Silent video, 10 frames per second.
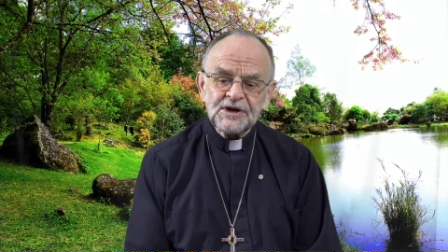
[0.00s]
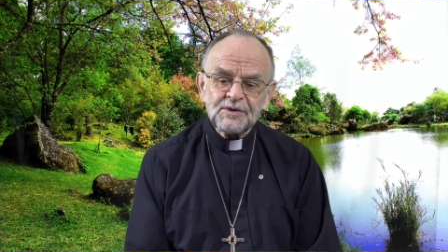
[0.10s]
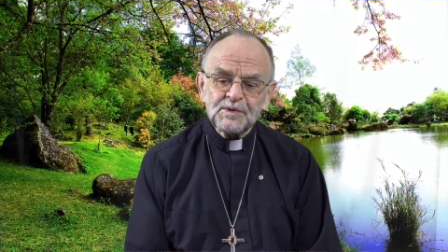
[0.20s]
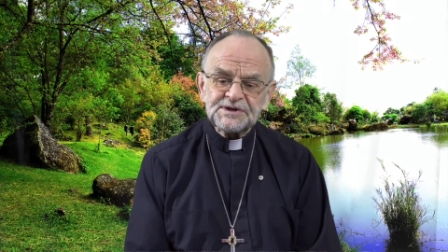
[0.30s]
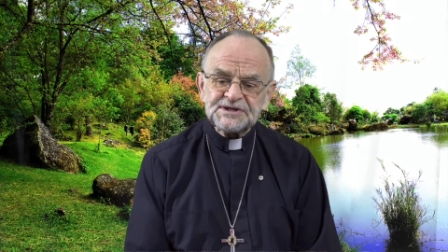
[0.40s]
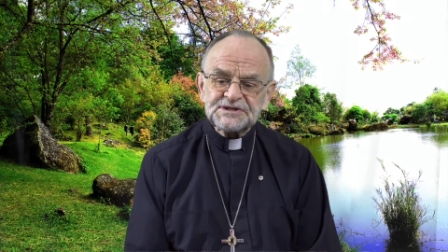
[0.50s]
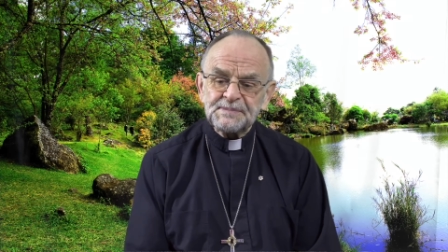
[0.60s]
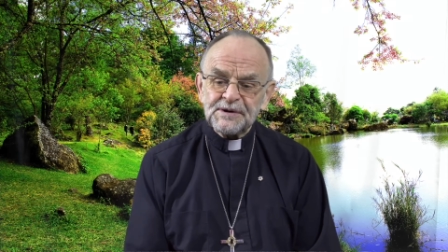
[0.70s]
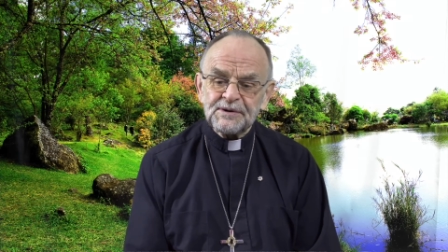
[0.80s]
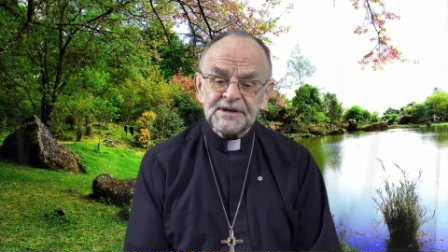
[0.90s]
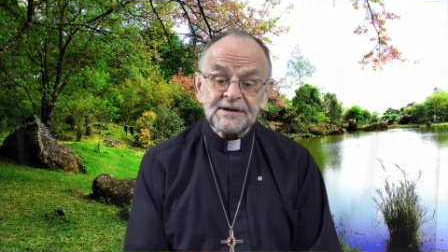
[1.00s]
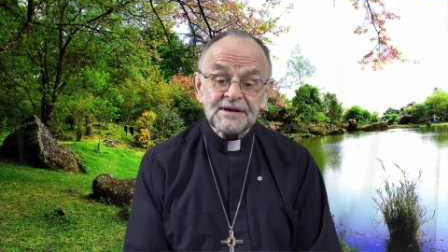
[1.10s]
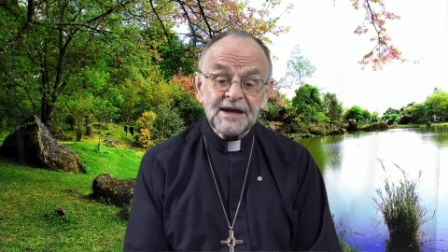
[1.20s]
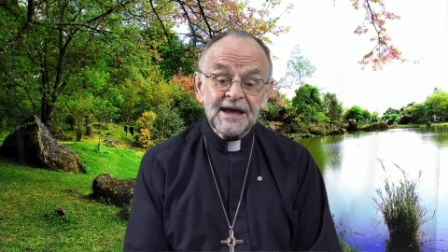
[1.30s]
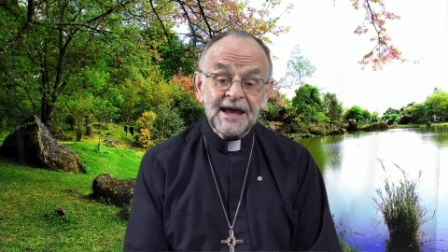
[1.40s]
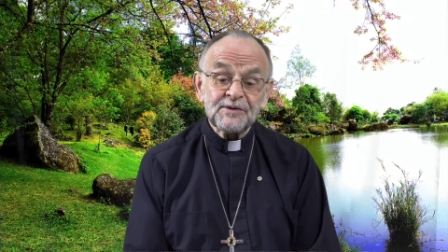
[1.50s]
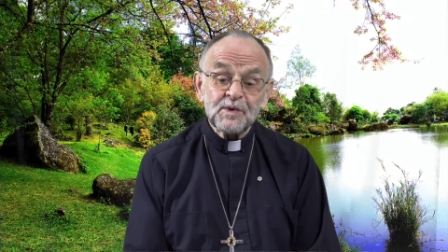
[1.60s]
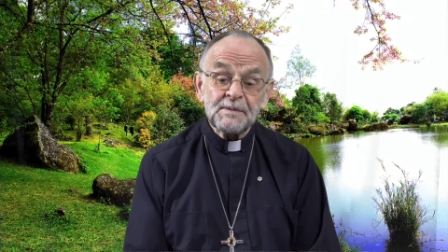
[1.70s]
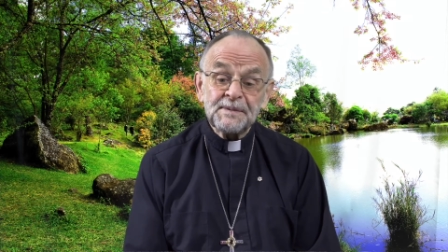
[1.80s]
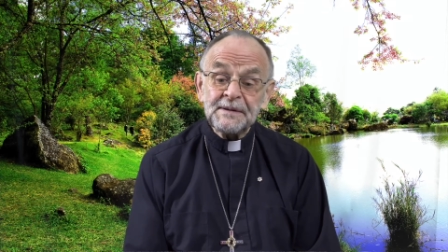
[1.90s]
were disappearing and
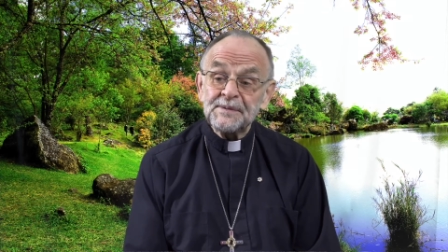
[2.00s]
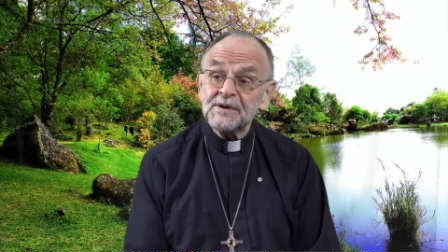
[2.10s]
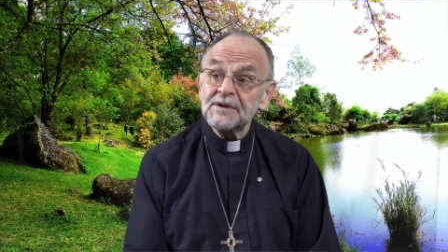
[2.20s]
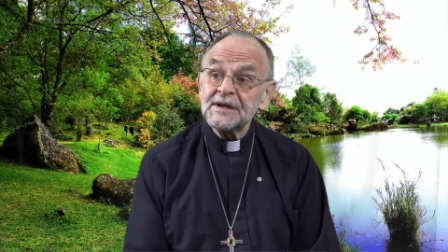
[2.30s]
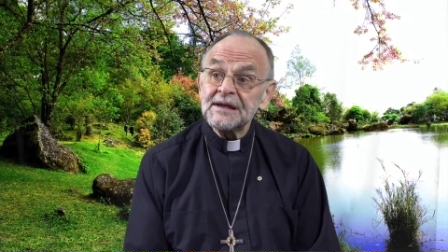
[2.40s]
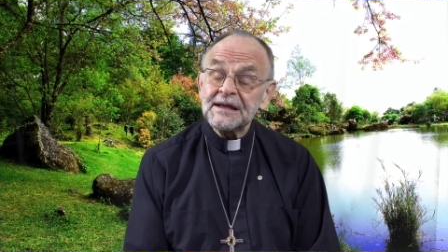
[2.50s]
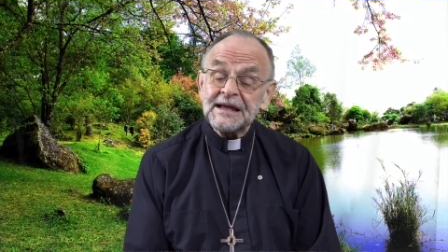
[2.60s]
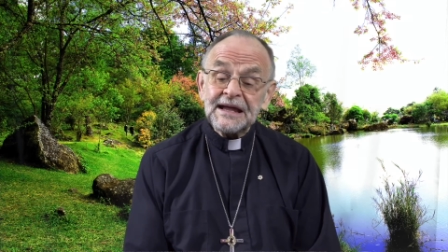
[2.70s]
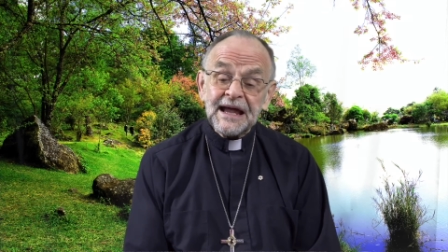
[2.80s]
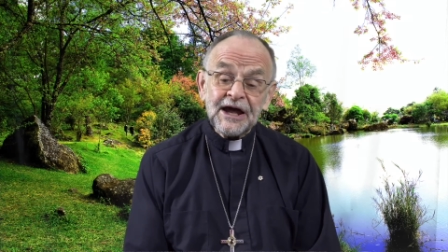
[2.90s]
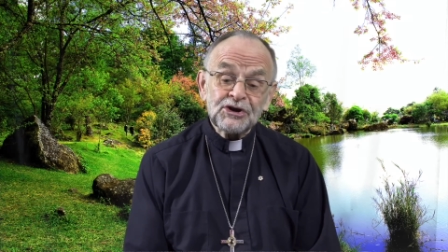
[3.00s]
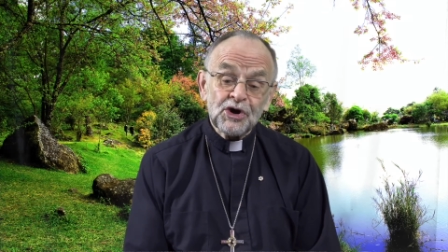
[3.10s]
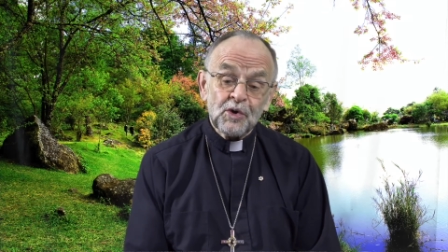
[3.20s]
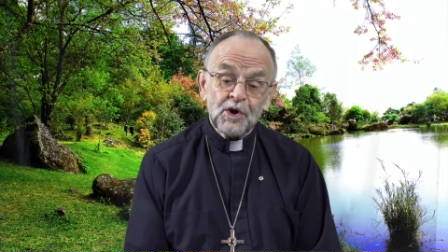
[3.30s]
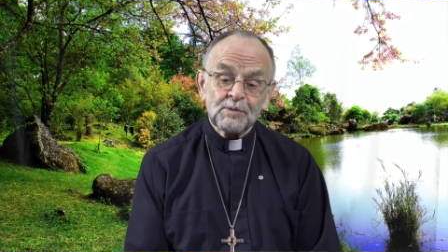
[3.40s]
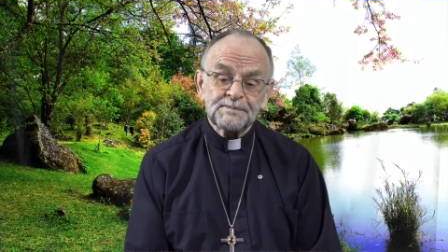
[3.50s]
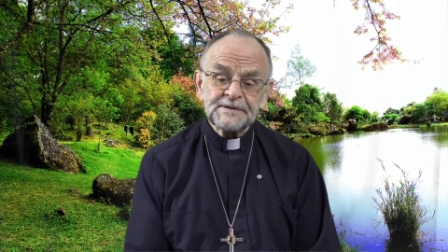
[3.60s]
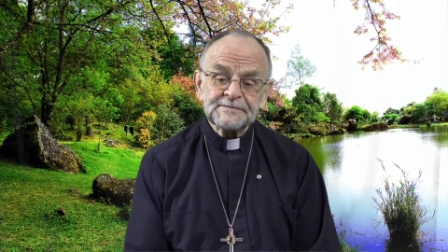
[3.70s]
where people had no hope.